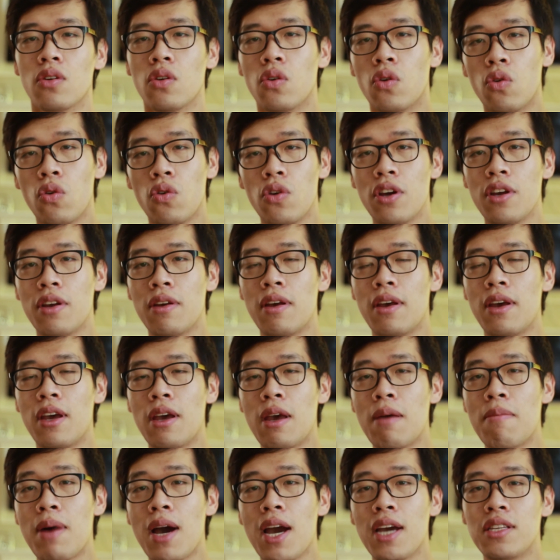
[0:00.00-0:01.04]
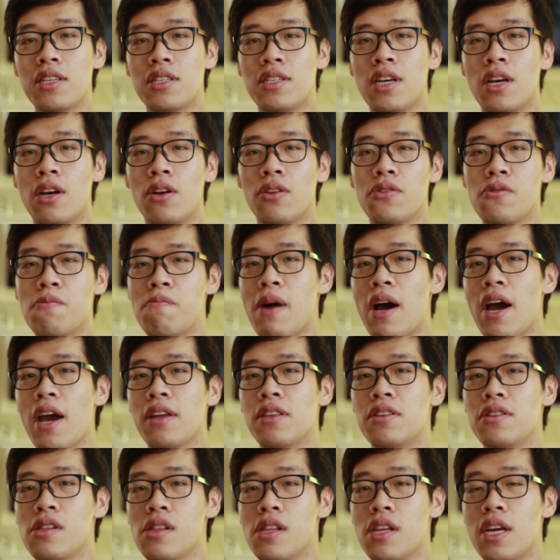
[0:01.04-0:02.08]
who am I to tell to buy
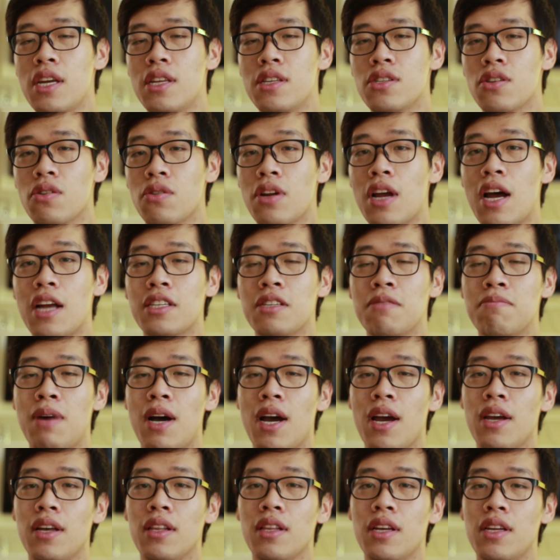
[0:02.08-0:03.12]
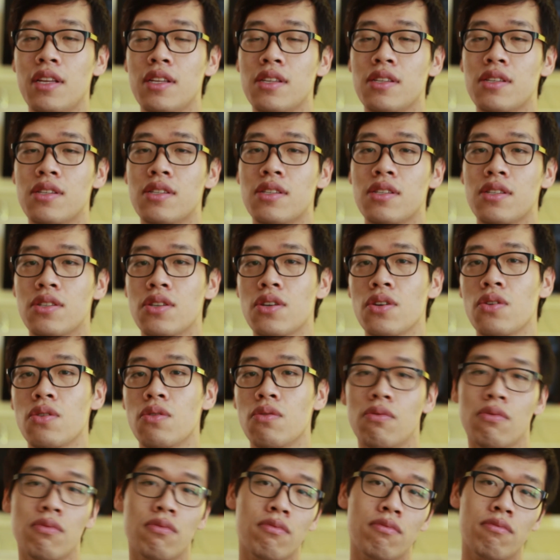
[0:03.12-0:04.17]
the lens or not to buy a lens?
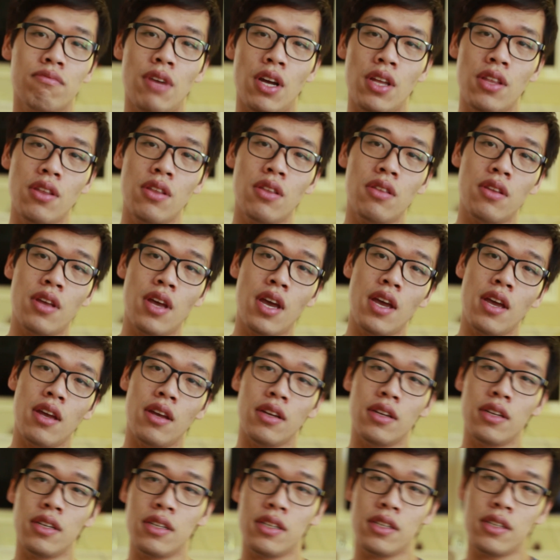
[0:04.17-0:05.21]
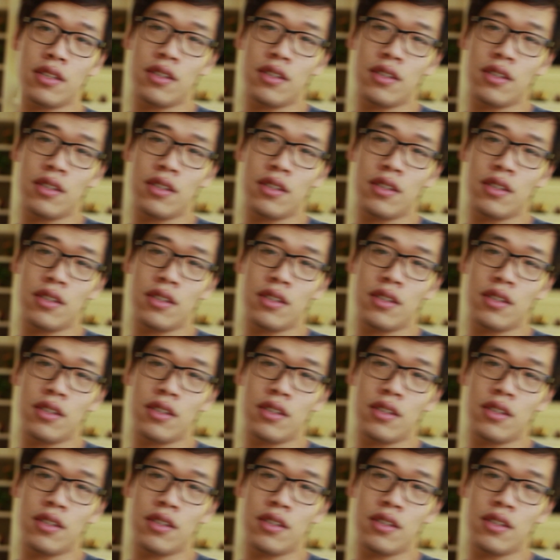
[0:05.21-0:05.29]
So other than that,